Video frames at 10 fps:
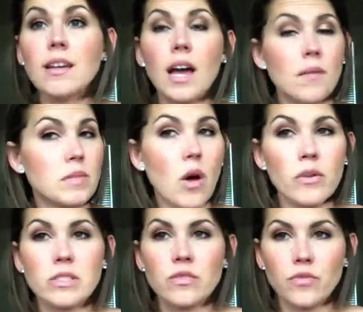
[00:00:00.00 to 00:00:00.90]
I'm going to
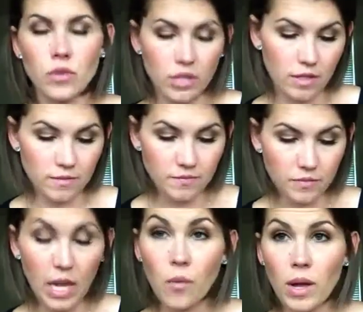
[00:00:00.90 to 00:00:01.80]
Sephora.
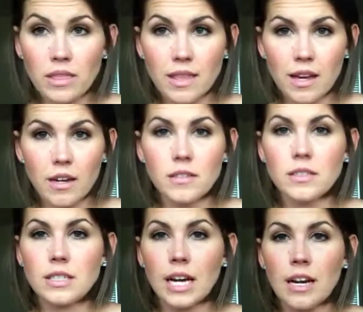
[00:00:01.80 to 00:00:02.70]
I went there.
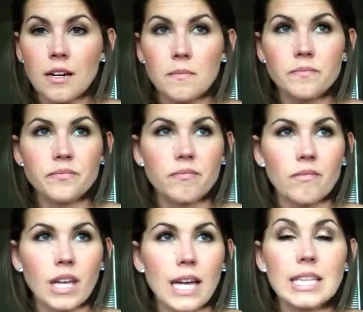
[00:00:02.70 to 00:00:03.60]

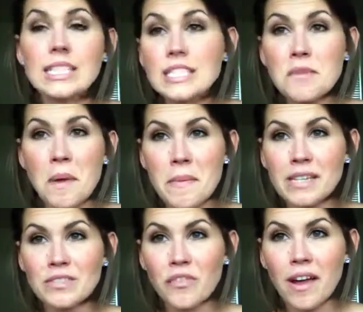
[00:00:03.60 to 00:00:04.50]
I listened to my
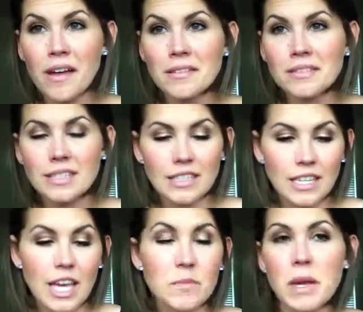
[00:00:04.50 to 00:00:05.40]
best friend
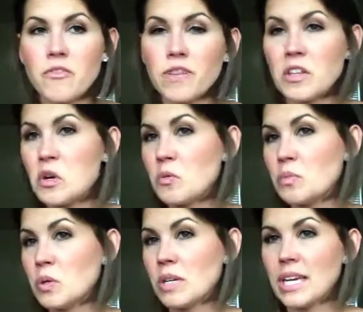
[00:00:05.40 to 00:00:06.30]
and my fellow
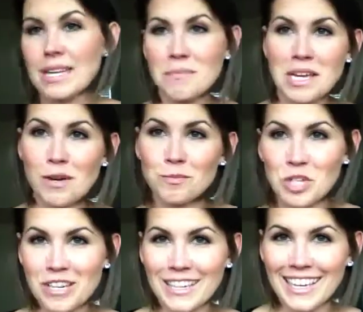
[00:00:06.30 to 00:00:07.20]
beauty and makeup
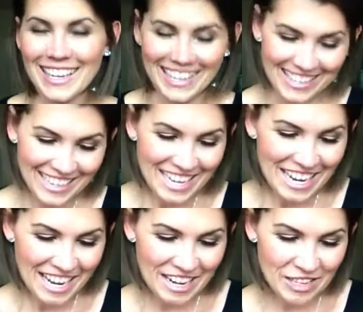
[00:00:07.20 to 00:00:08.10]
junkie,
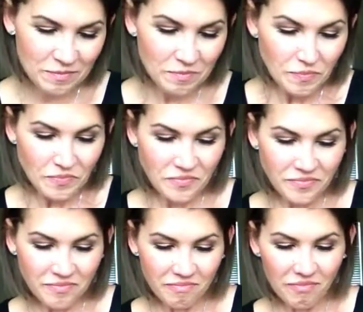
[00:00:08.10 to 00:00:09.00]

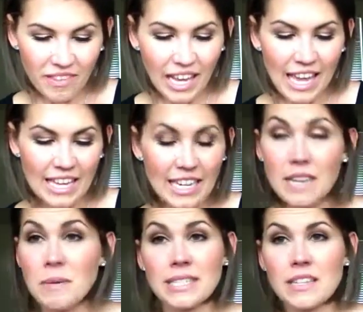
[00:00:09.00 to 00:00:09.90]
and I
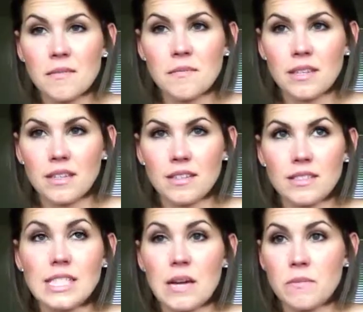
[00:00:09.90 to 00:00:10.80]
picked up the
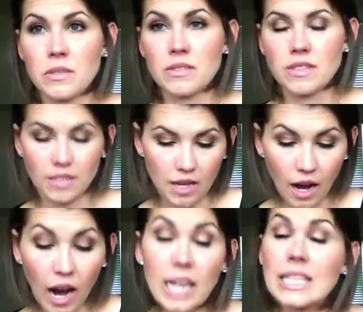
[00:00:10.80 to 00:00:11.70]
samples.
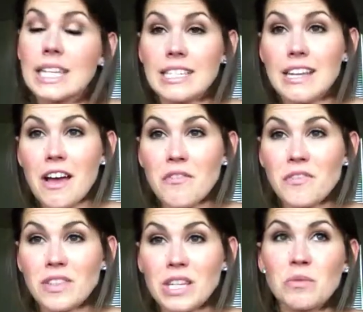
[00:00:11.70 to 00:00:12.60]
Oddly enough,
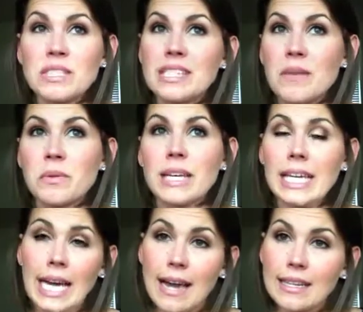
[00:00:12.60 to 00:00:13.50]
the only sample I
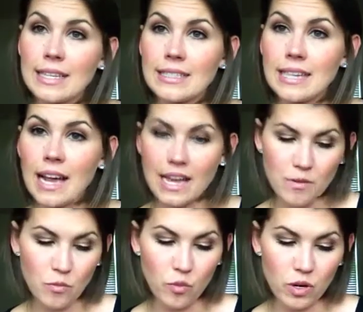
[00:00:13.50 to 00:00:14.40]
got at that time
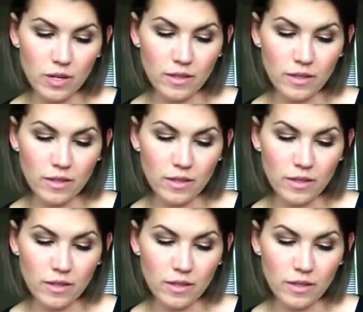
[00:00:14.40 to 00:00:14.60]
was